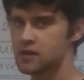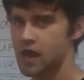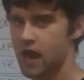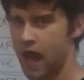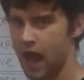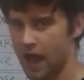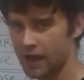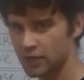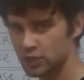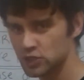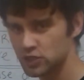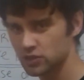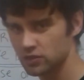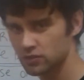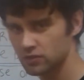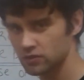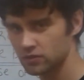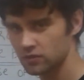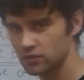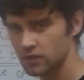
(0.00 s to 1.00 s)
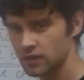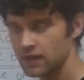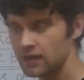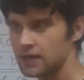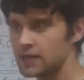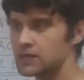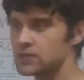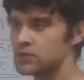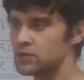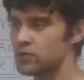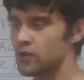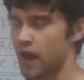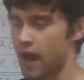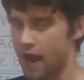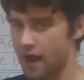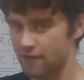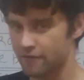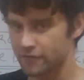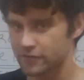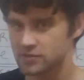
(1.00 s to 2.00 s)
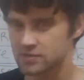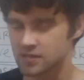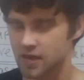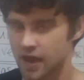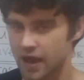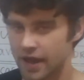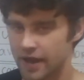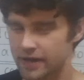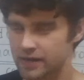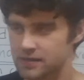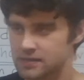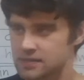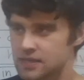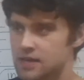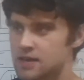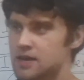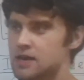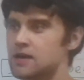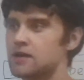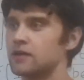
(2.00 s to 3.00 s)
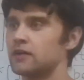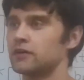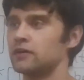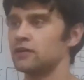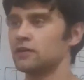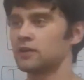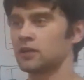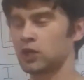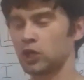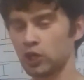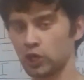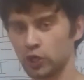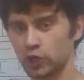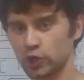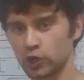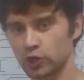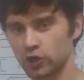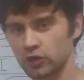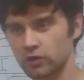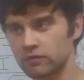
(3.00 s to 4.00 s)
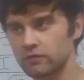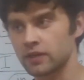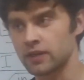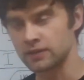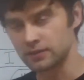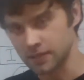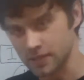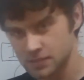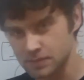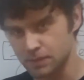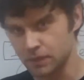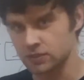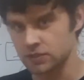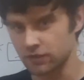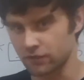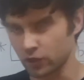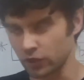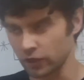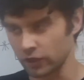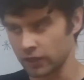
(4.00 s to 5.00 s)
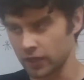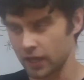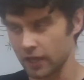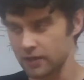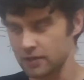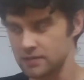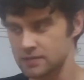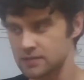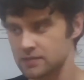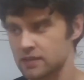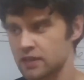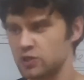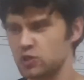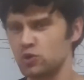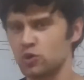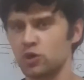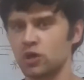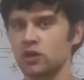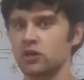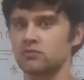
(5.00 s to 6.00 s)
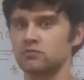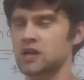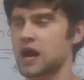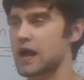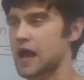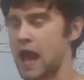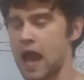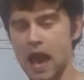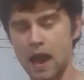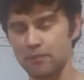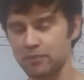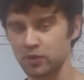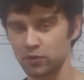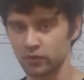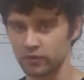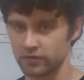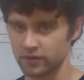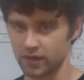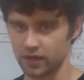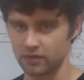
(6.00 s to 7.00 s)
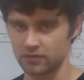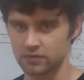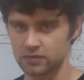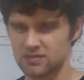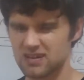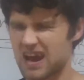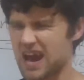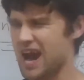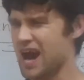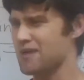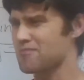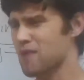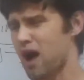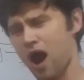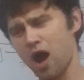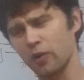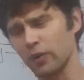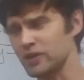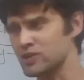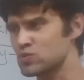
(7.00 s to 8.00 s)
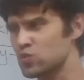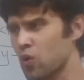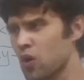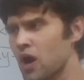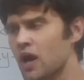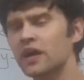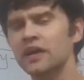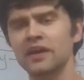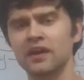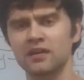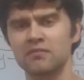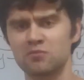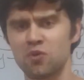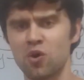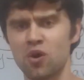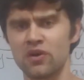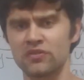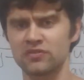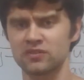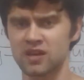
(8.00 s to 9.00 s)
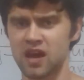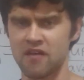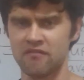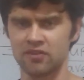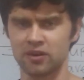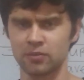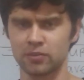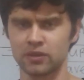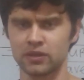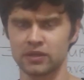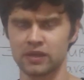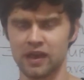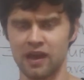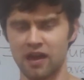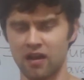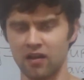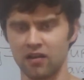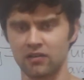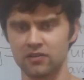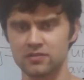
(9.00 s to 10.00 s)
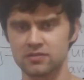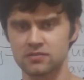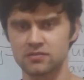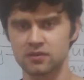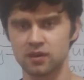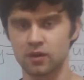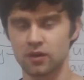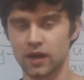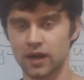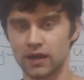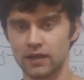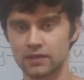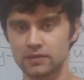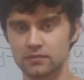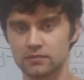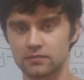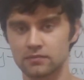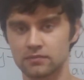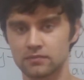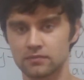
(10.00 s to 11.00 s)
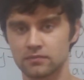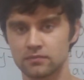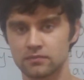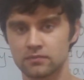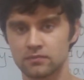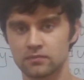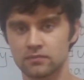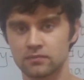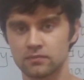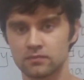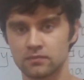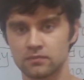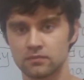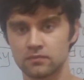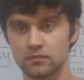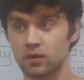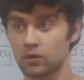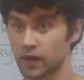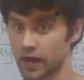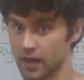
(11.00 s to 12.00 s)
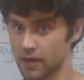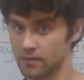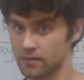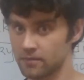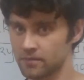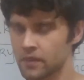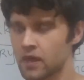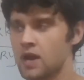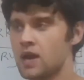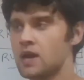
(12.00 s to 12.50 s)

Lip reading: action, you emphasize here, in this particular case, that you're not happy with that. I'm always working more than everybody else, alright? Okay?